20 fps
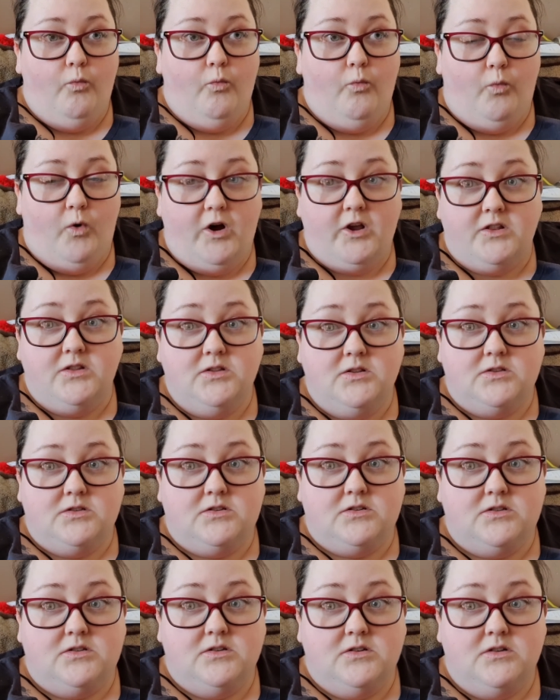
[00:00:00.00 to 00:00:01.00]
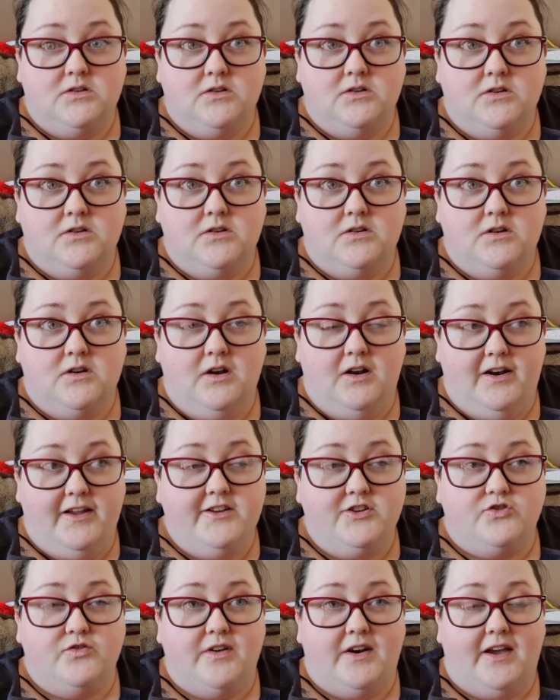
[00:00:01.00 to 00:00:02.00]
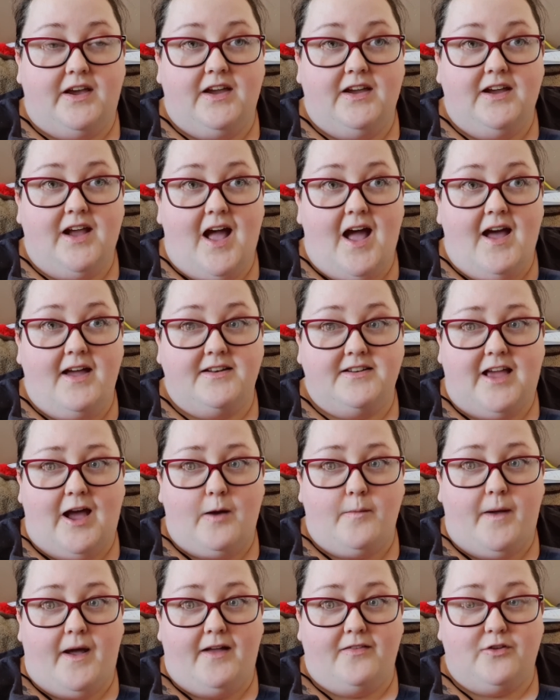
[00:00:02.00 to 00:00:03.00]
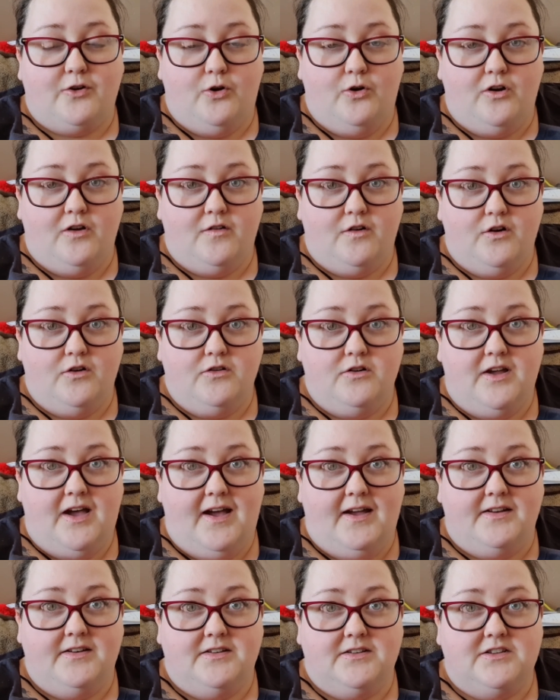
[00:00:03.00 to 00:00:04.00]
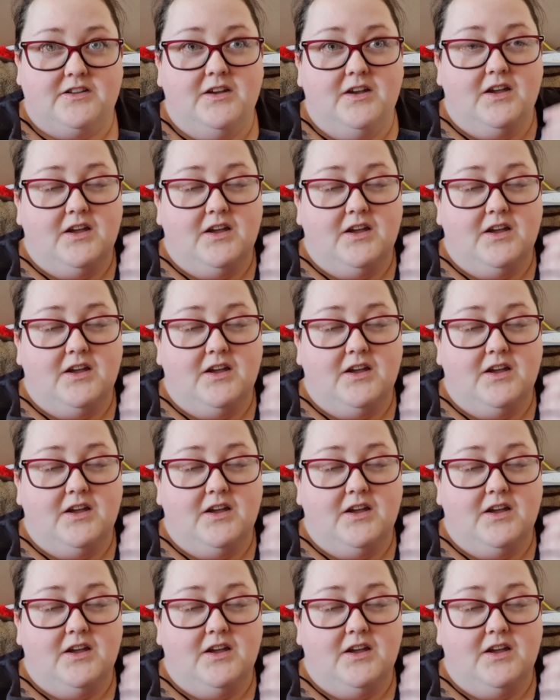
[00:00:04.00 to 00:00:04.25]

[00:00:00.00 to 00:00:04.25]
once, literally, and Alba had the collar on, and